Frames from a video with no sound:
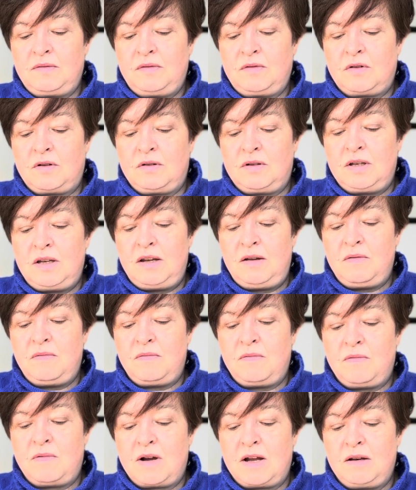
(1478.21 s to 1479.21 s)

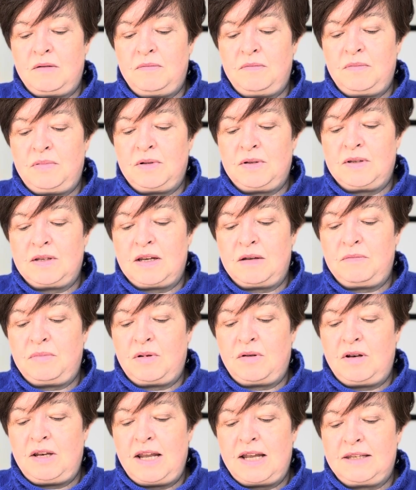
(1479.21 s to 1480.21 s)
41%
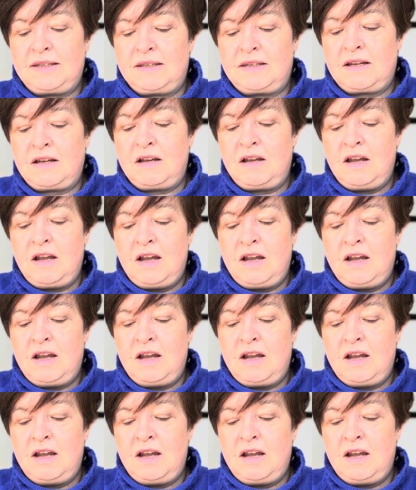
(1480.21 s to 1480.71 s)
polyester,